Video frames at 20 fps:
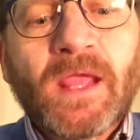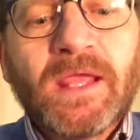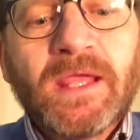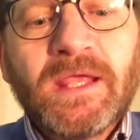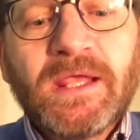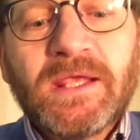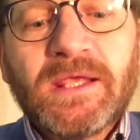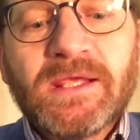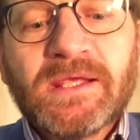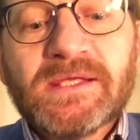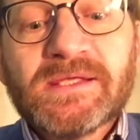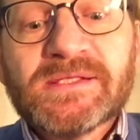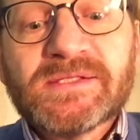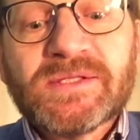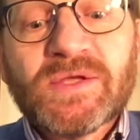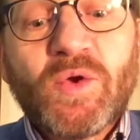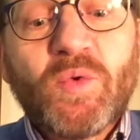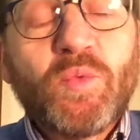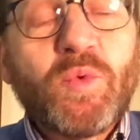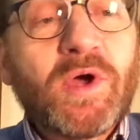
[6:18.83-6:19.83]

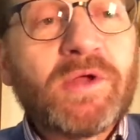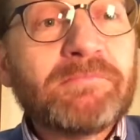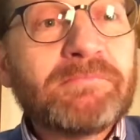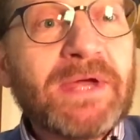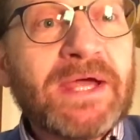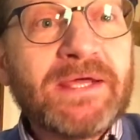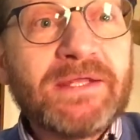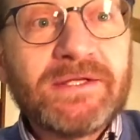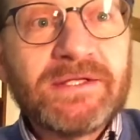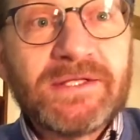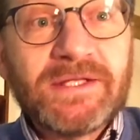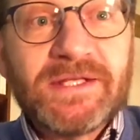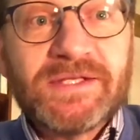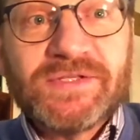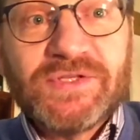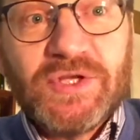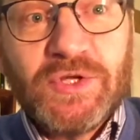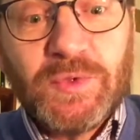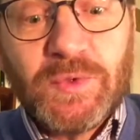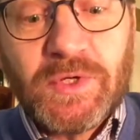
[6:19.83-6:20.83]
is One Man and
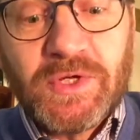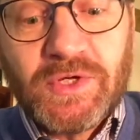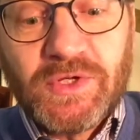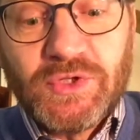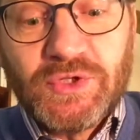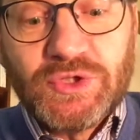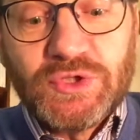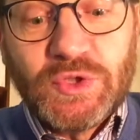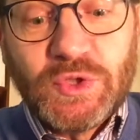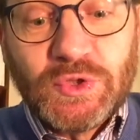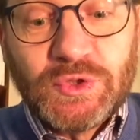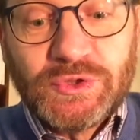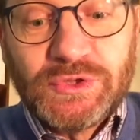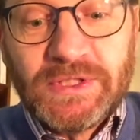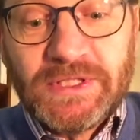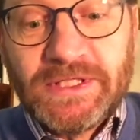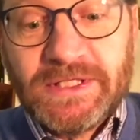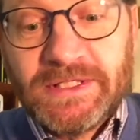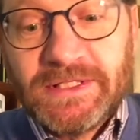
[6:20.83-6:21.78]
His Uke John,